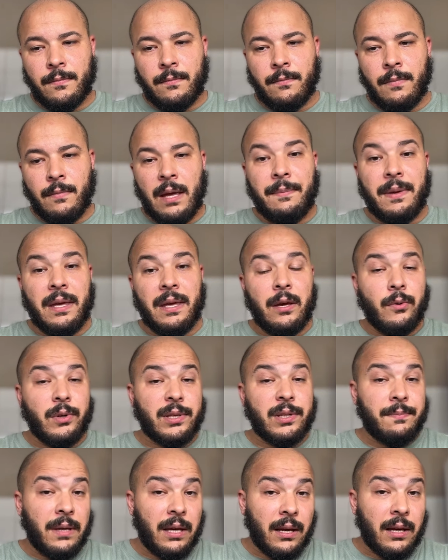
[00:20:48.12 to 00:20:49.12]
maybe he
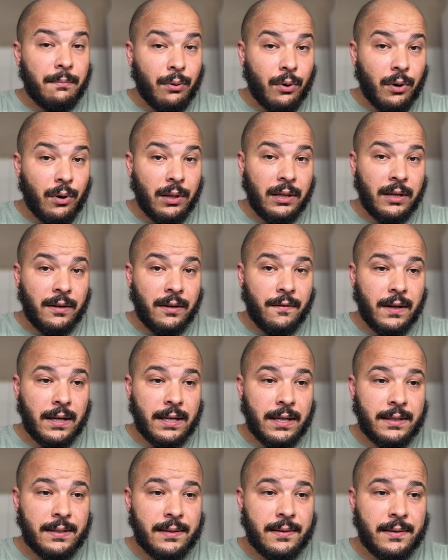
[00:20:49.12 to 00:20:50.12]
was being poorly
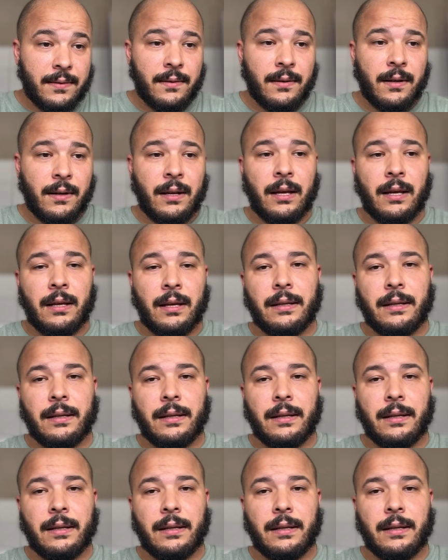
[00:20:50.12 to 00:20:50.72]
advised. And